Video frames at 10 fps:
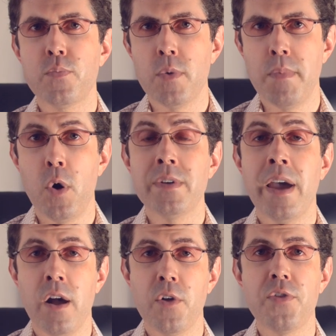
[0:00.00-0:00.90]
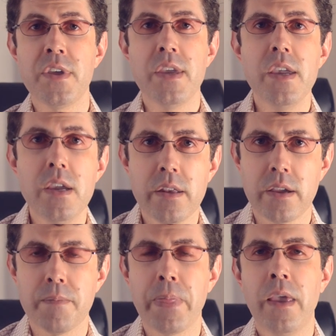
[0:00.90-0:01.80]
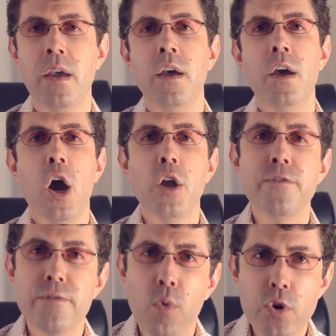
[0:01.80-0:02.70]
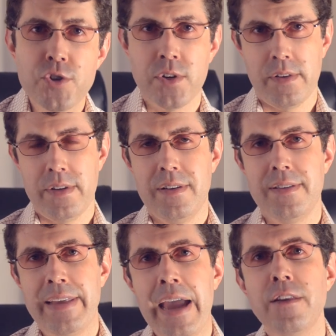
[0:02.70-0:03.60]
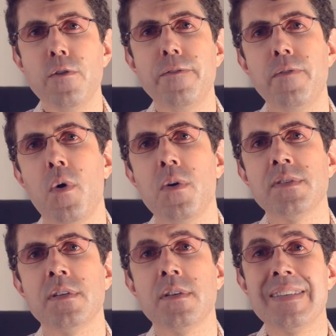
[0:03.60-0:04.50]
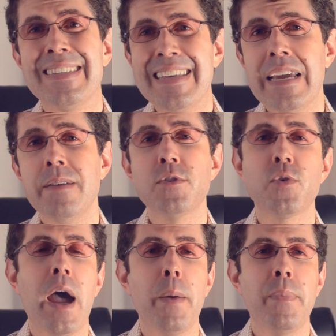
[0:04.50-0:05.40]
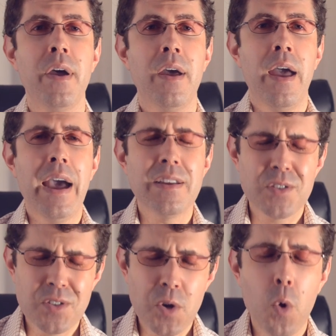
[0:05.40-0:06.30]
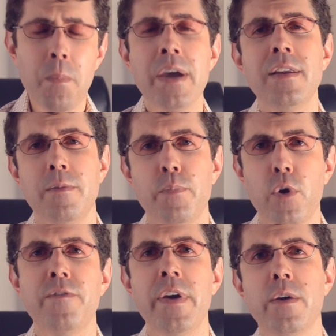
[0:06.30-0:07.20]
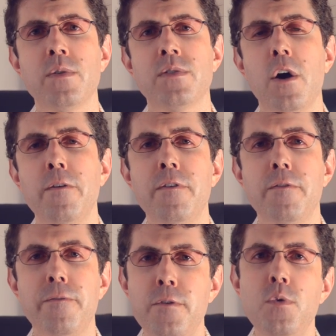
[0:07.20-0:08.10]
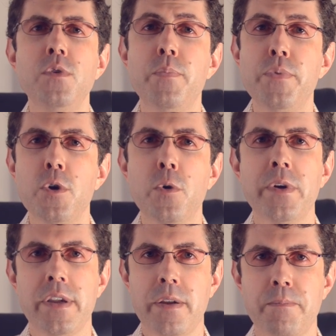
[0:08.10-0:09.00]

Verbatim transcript: who promote healthy eating. Unfortunately, Daniel falls into the same trap as so many purveyors of food purity.